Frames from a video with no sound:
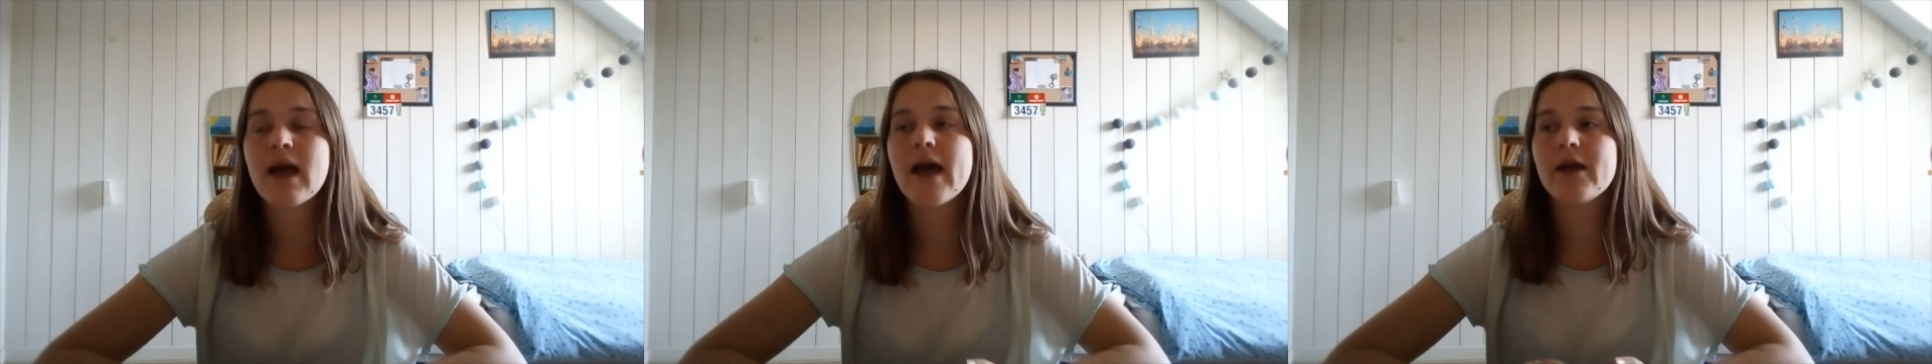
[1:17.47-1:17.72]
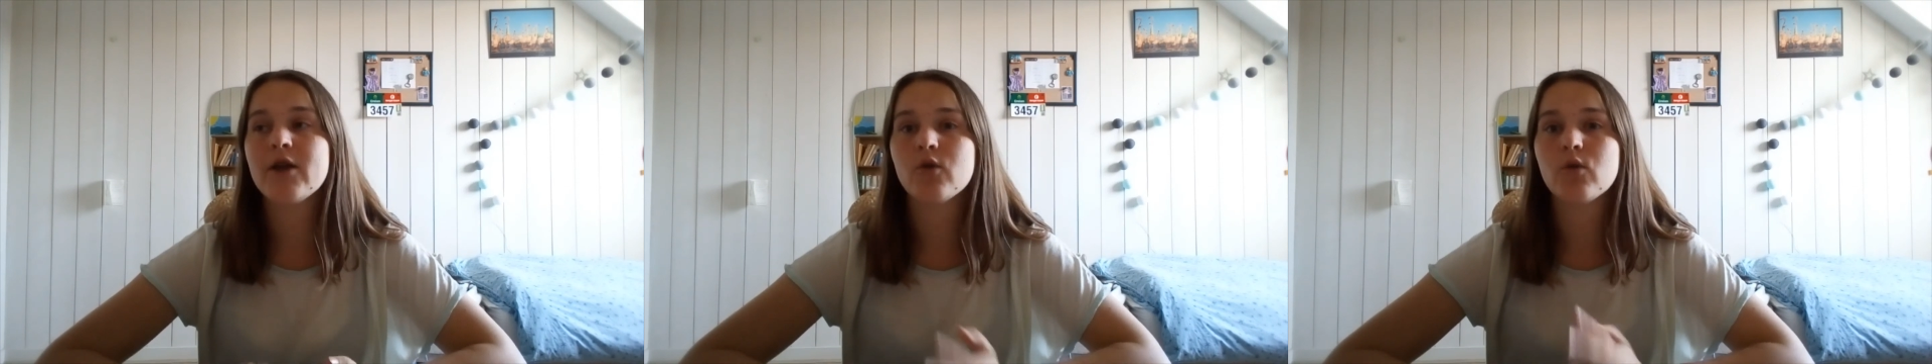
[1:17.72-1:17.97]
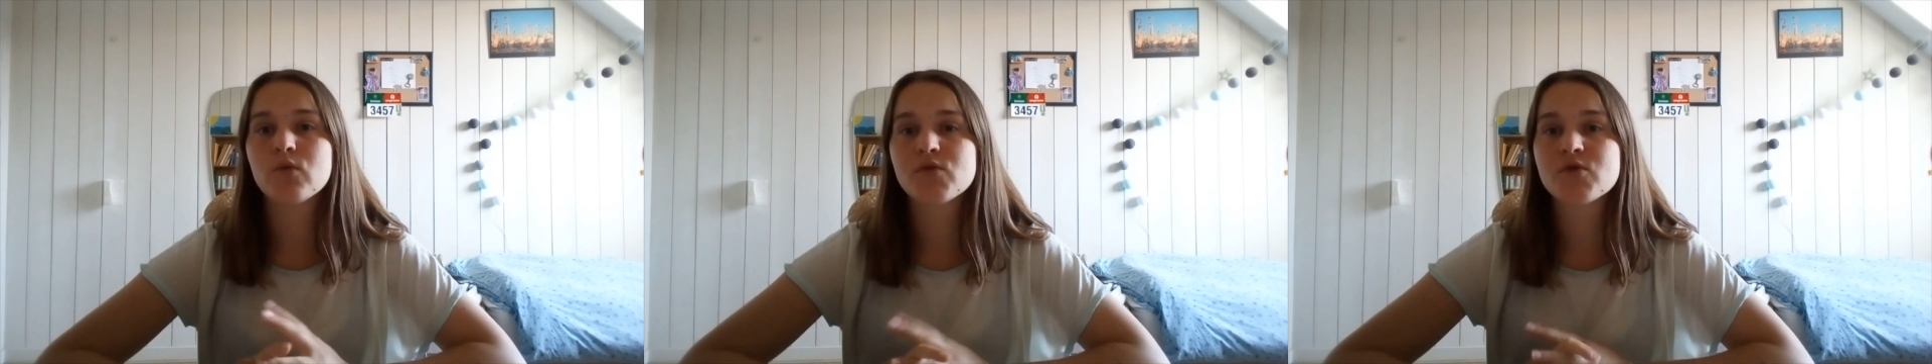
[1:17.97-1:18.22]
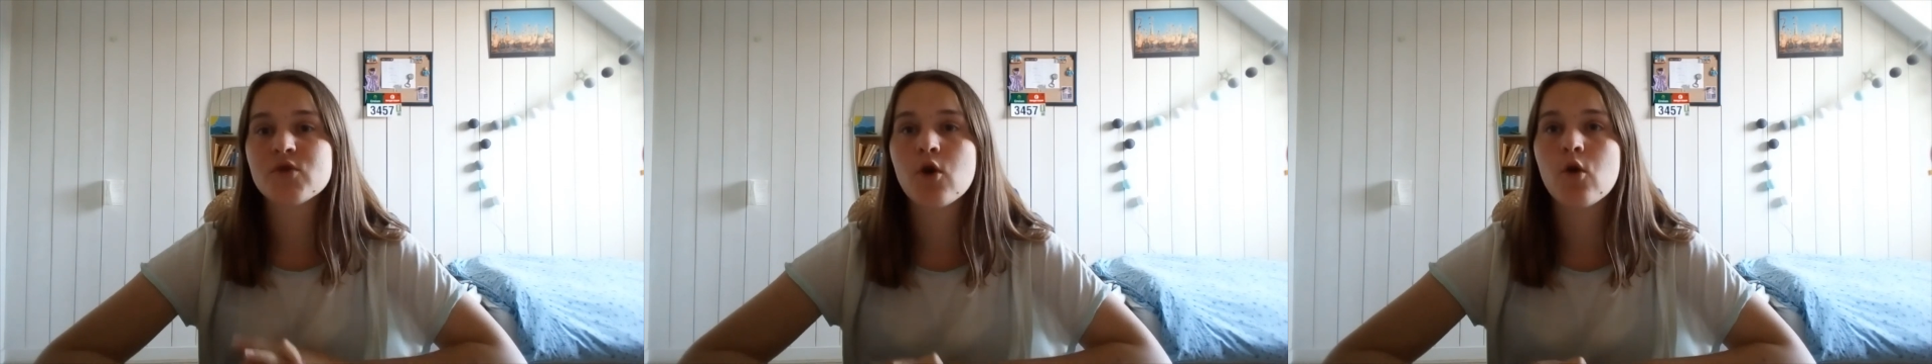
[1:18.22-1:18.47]
And
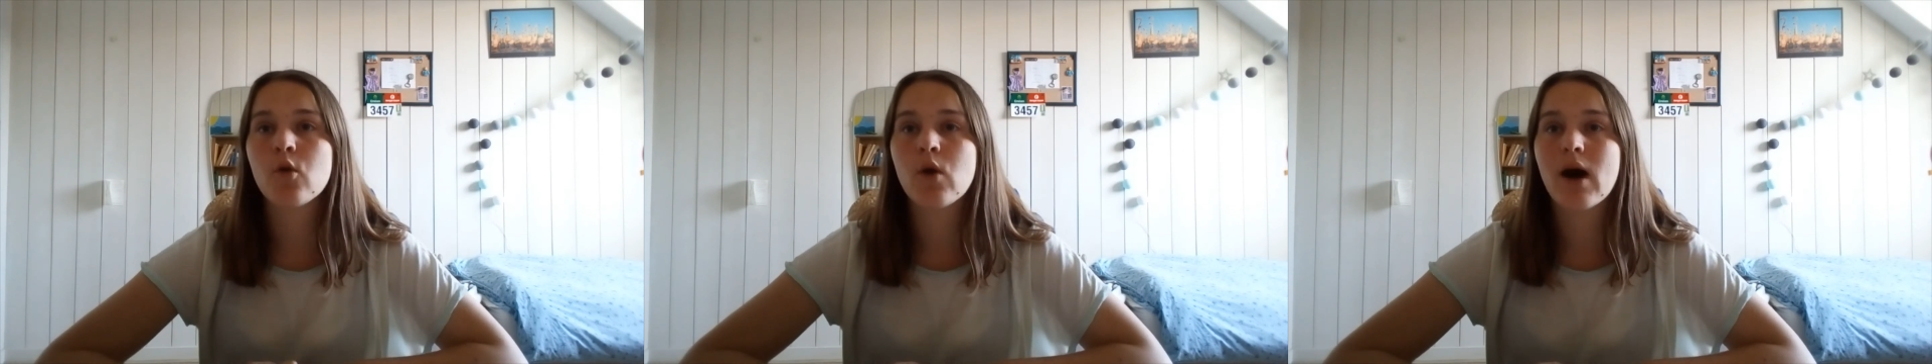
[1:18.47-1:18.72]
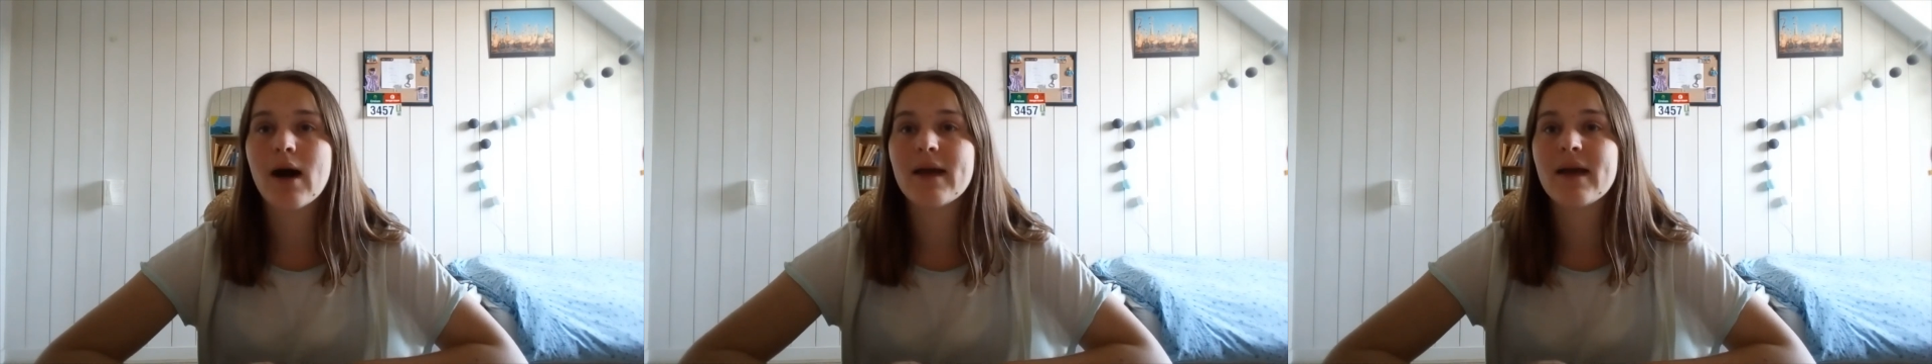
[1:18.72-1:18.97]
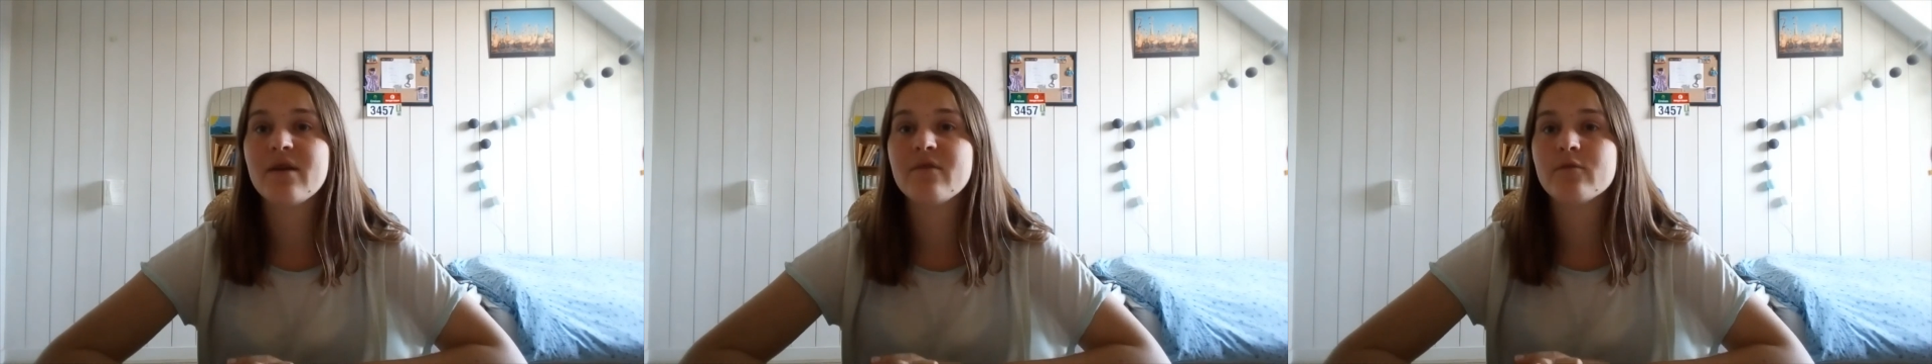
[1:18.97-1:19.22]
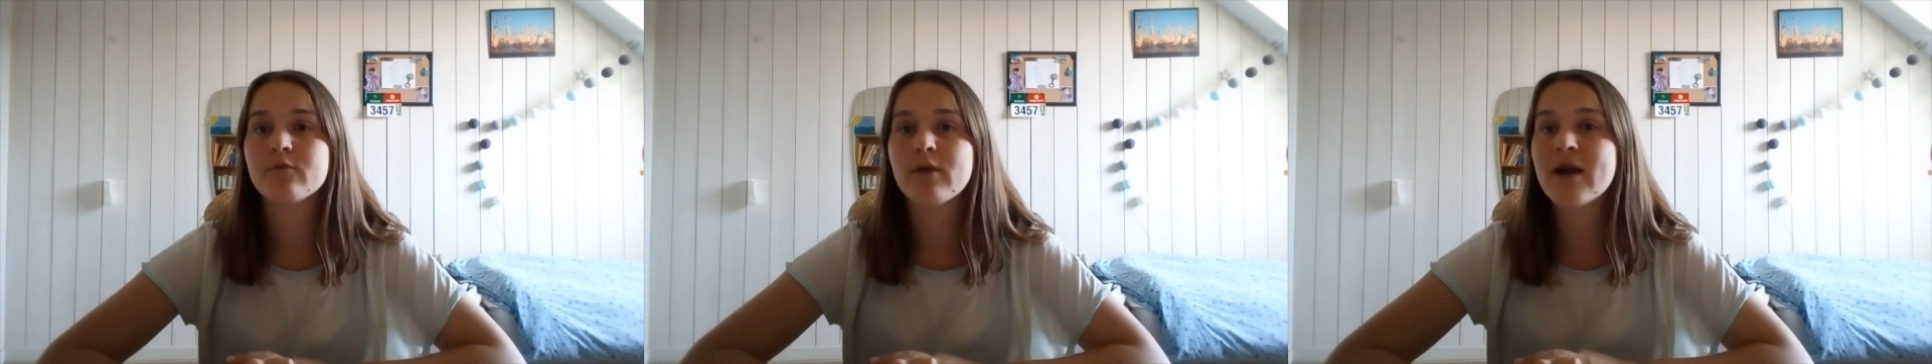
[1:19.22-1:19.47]
also, I
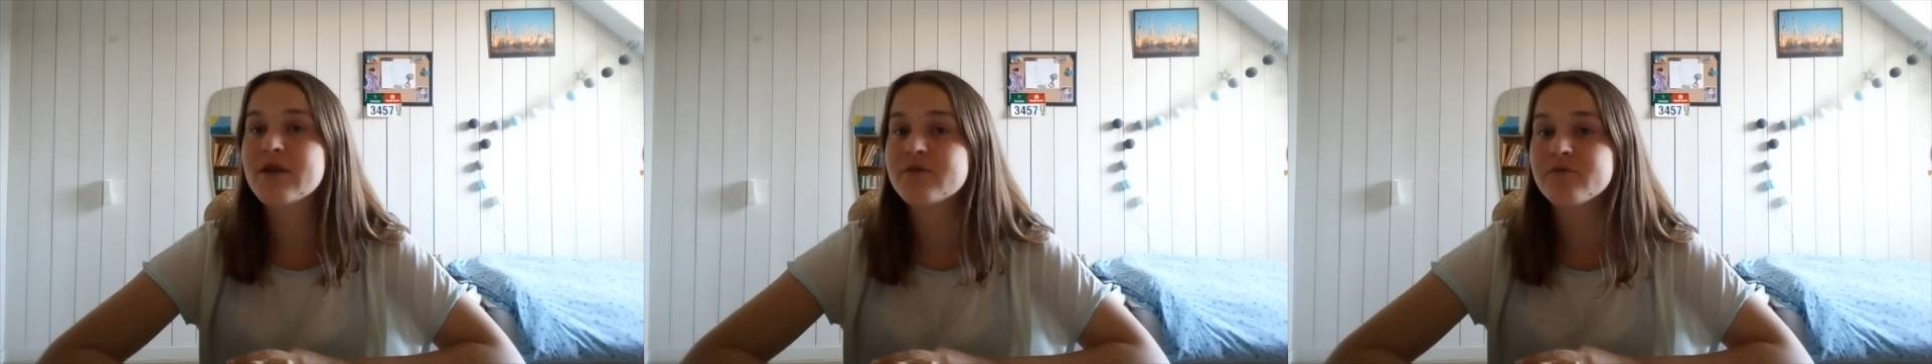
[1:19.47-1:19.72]
have read